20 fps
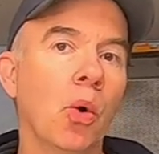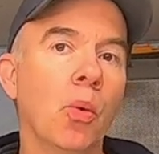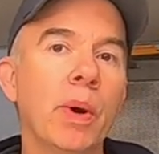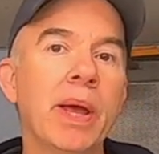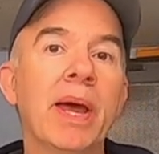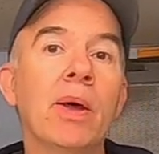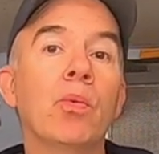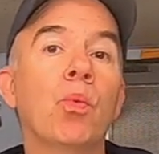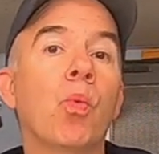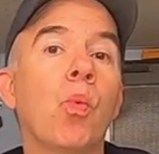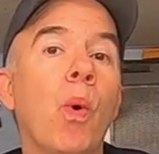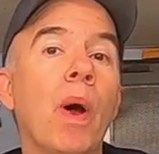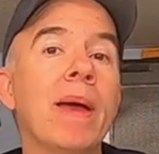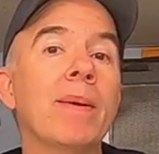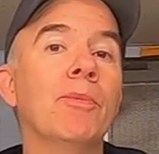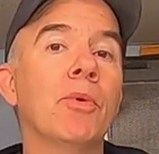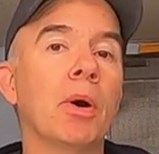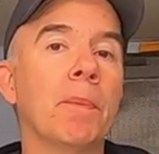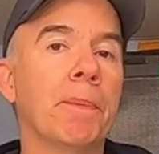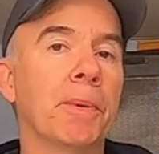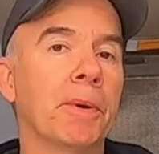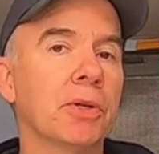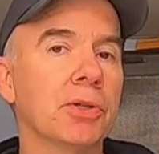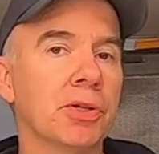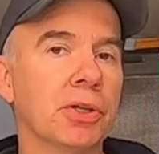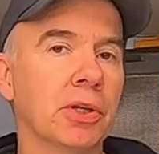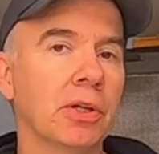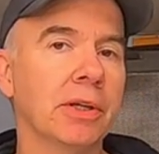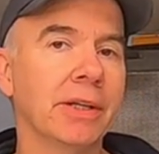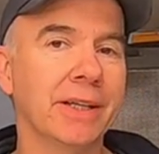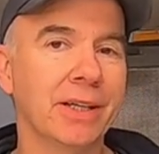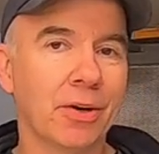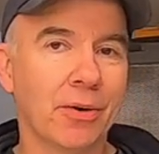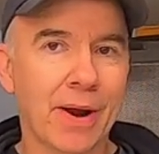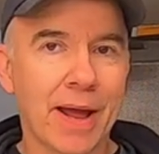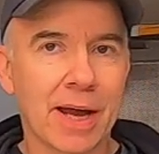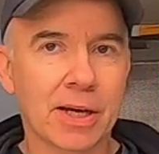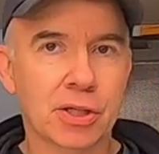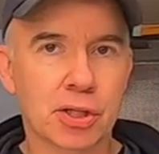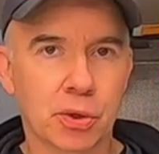We had way more personal
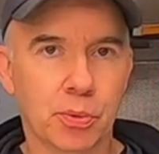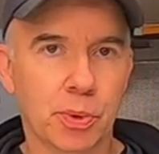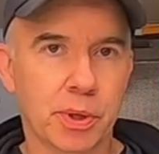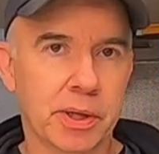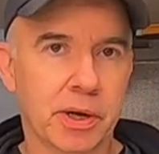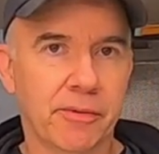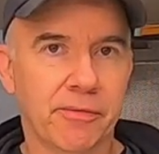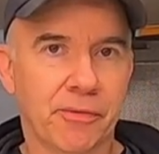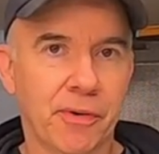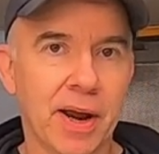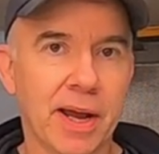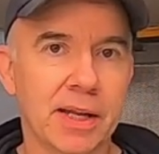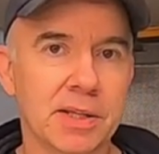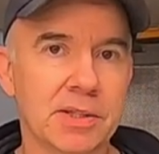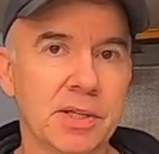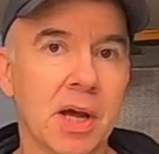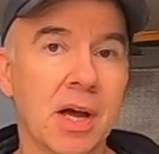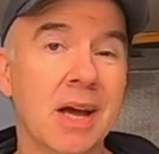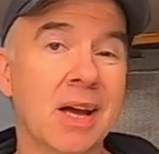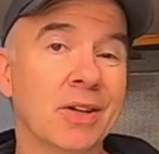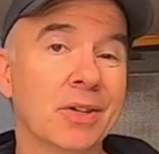interaction with our friends.